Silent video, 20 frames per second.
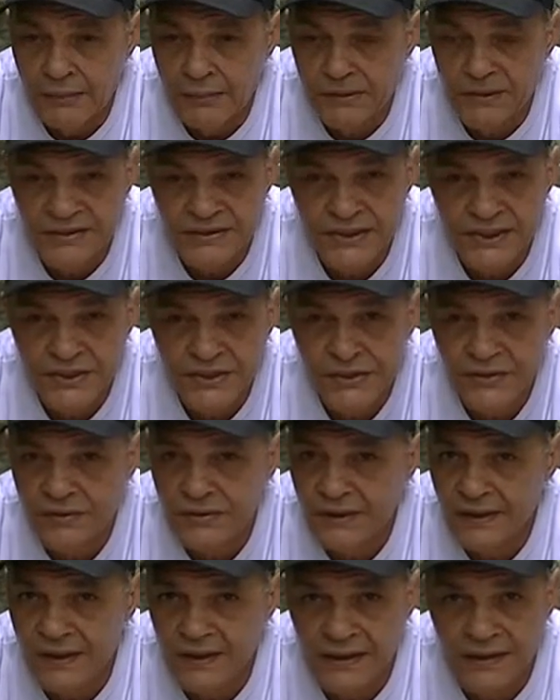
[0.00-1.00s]
precision
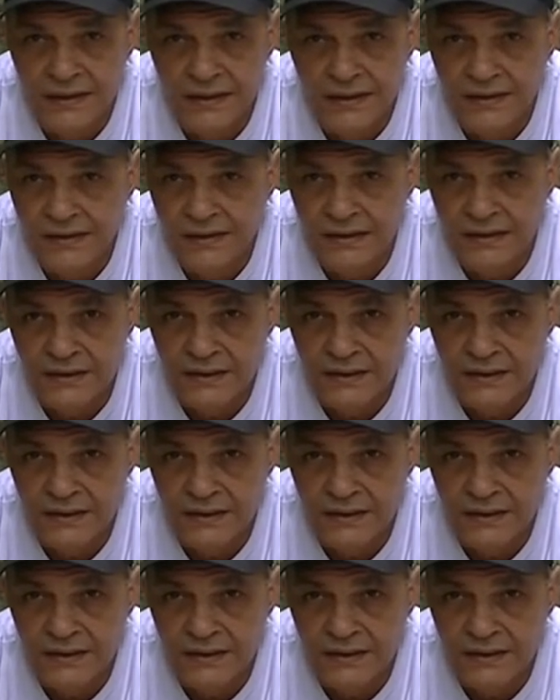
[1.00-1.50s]
and